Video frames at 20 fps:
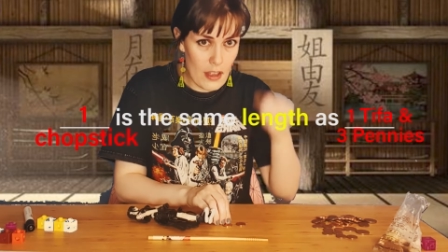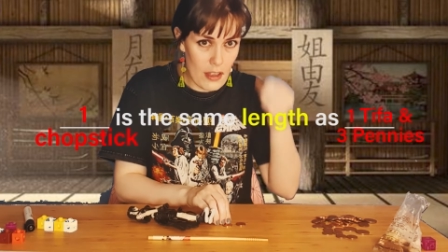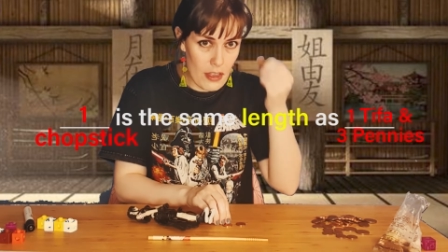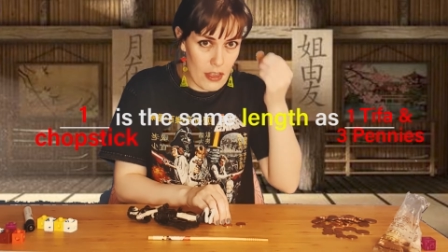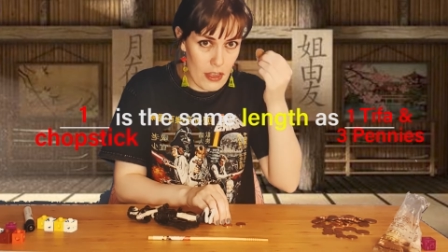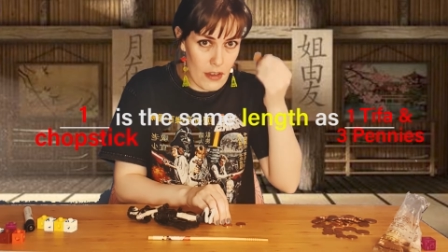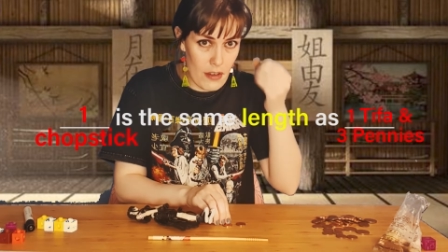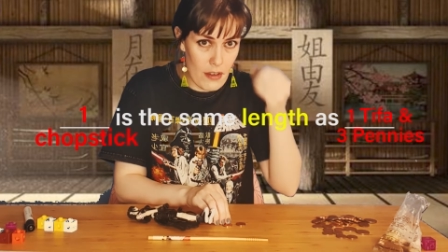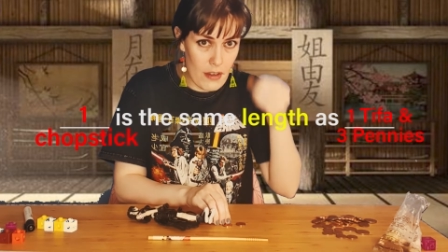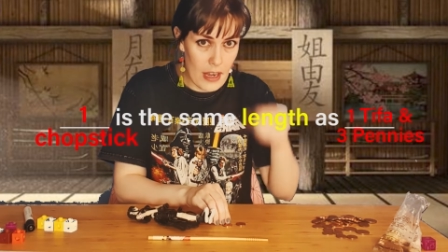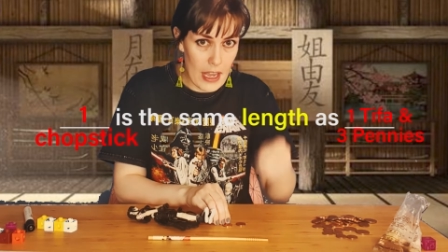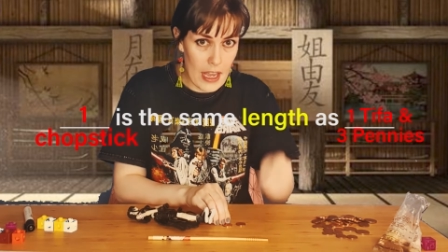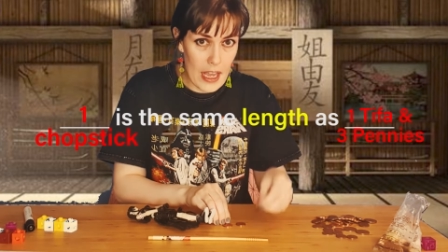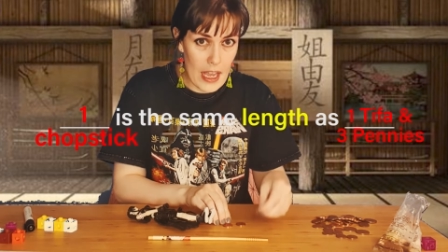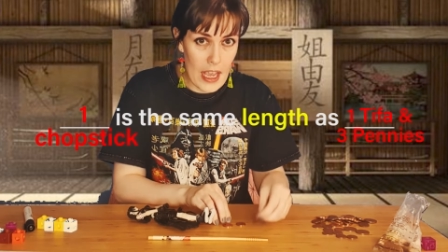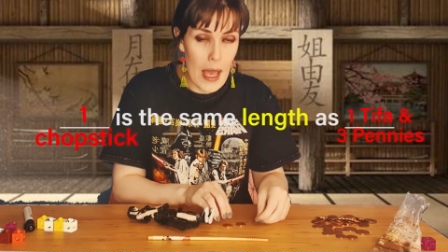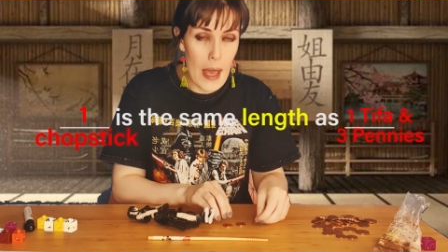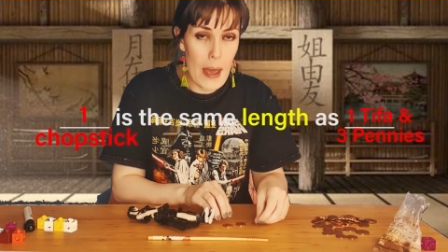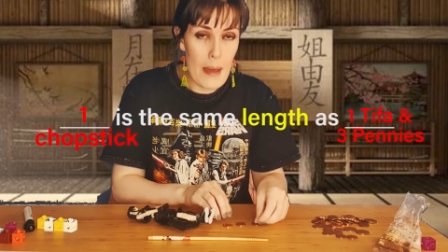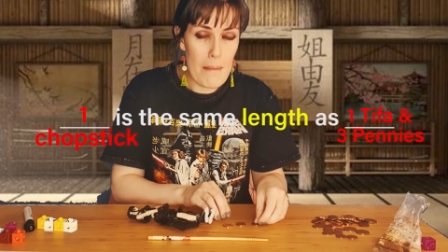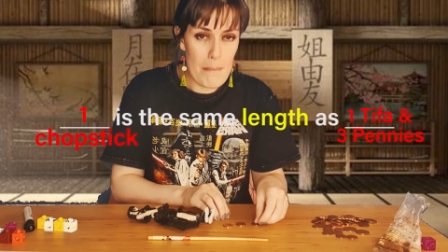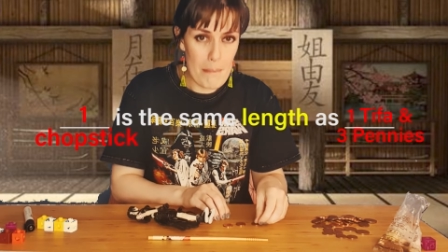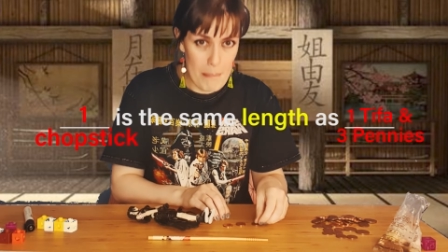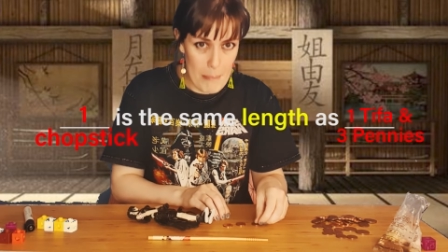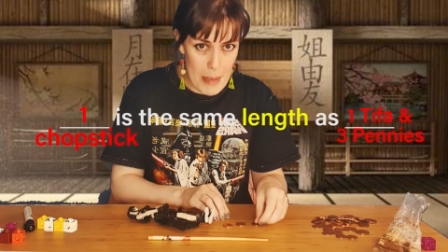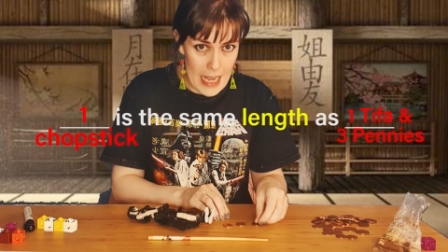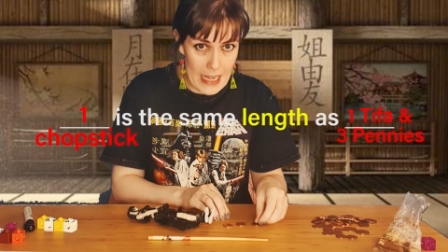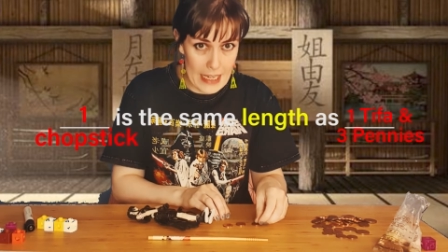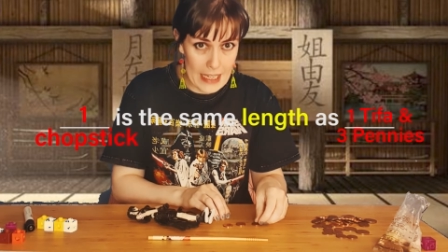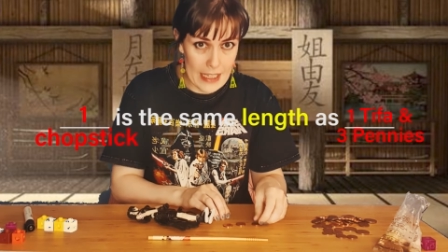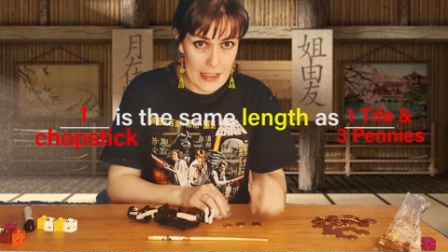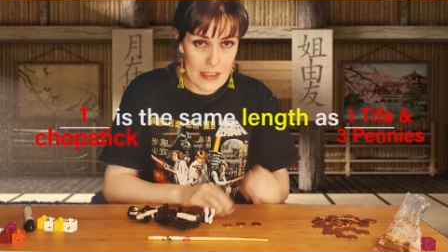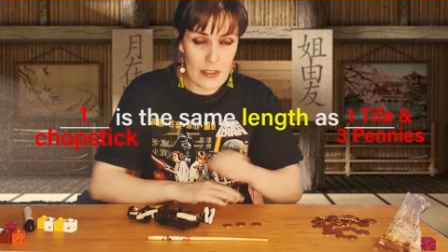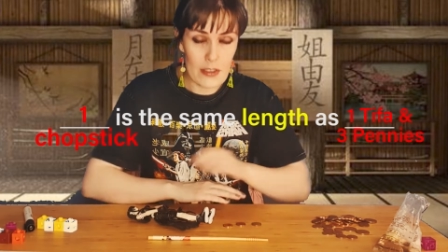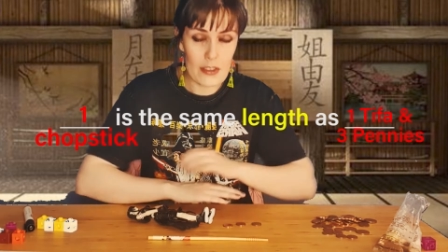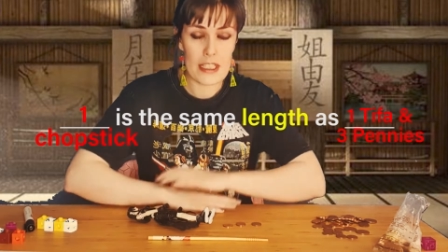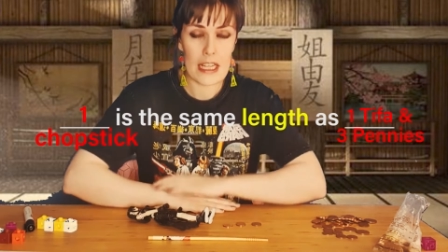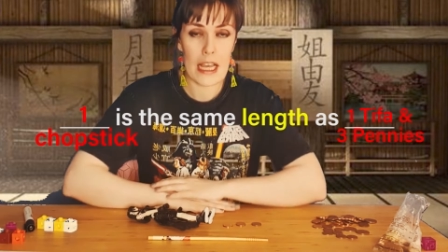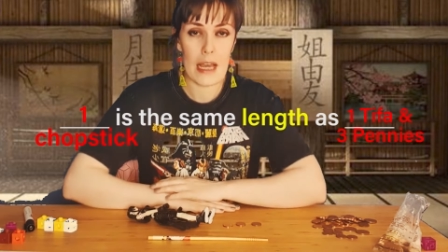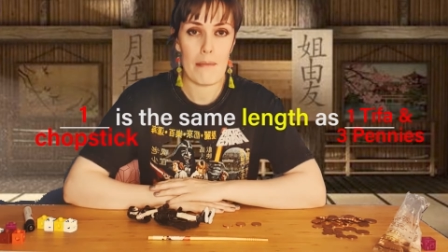3 pennies. So
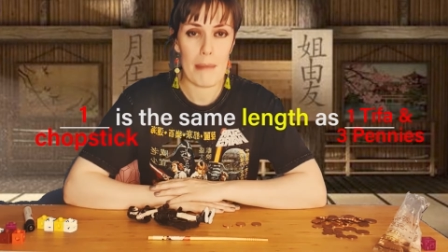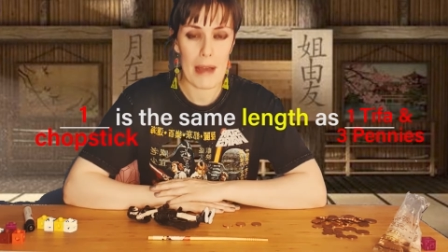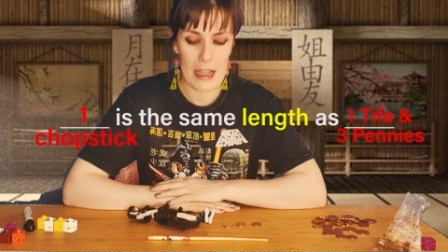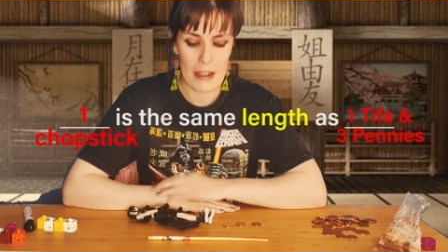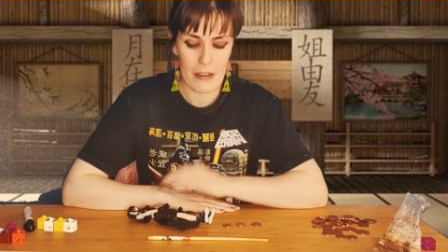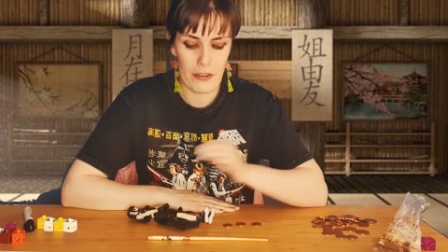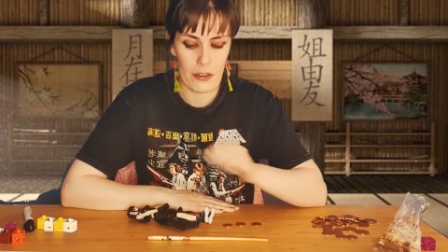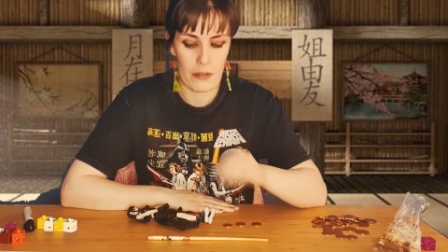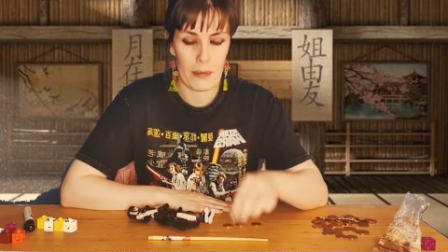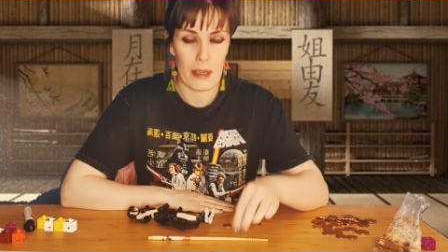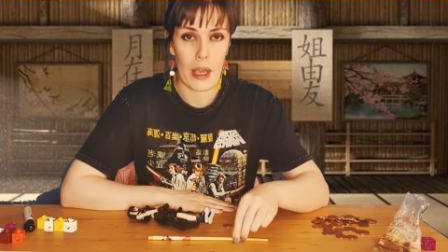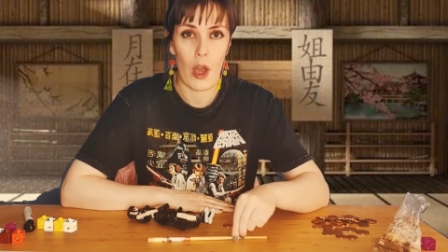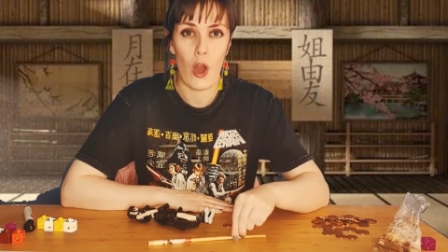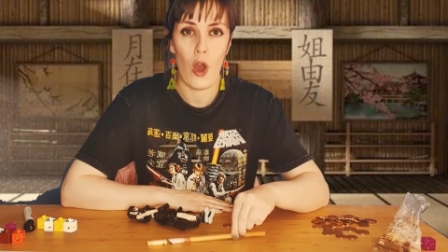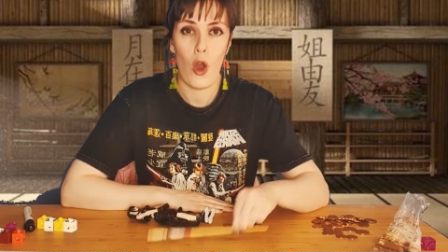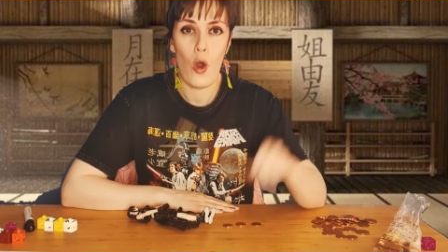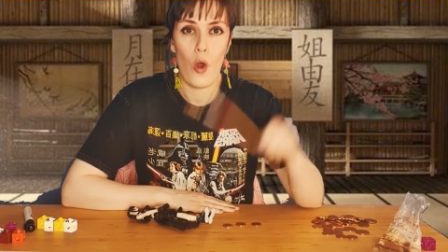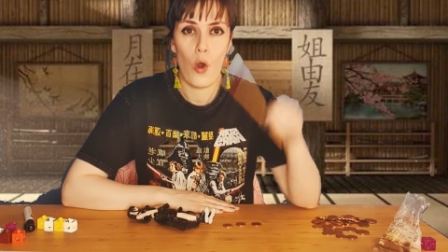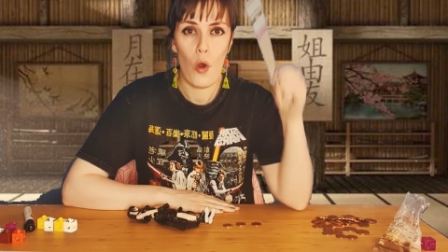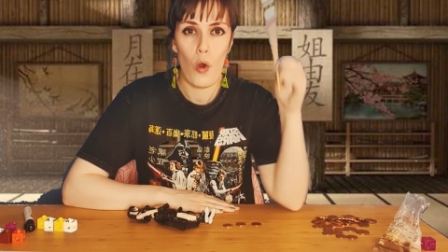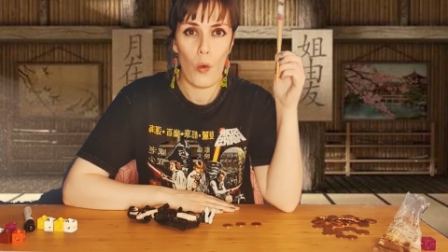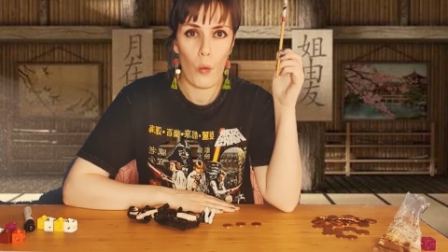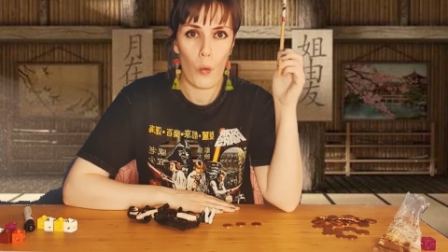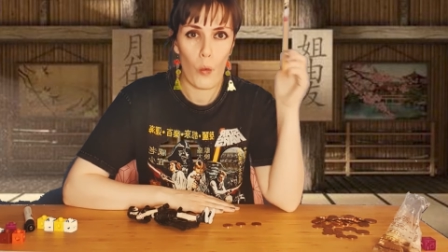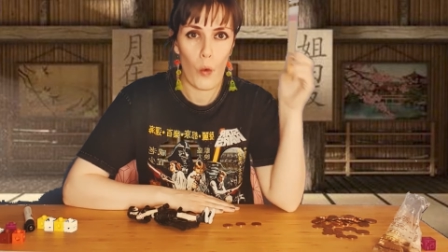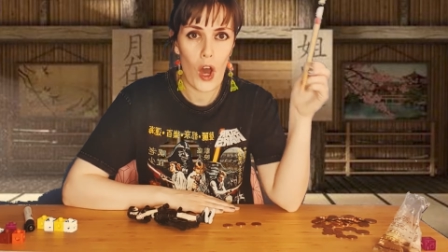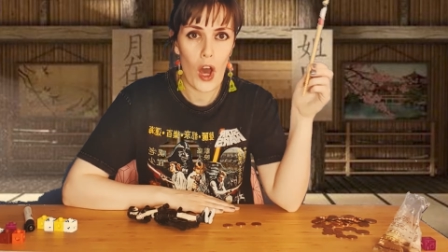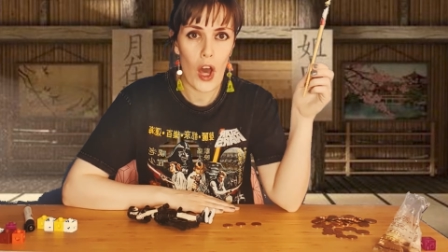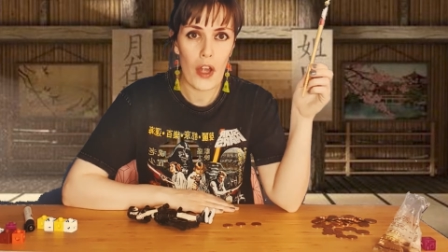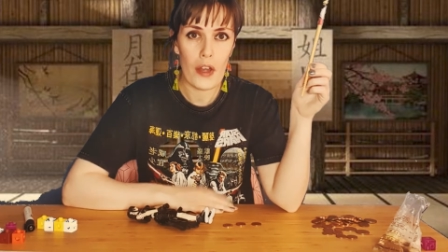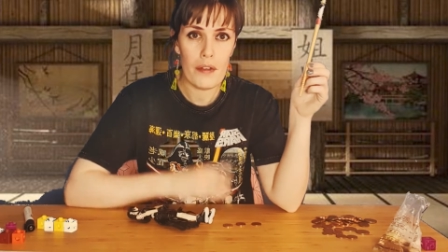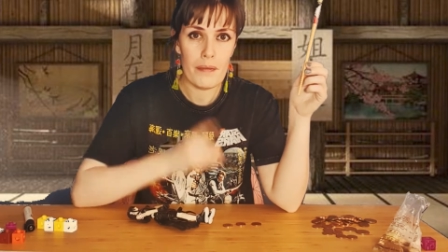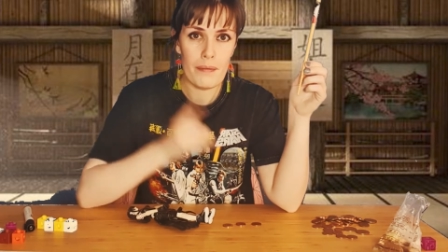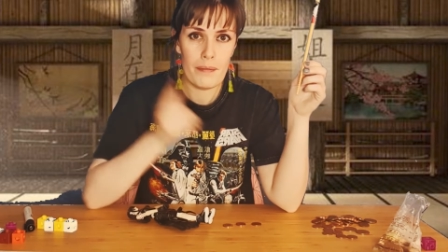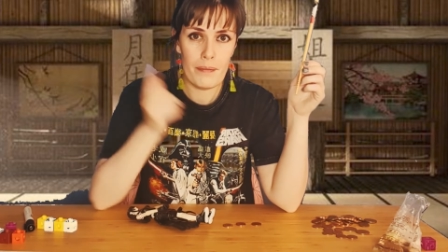say it back for me. 1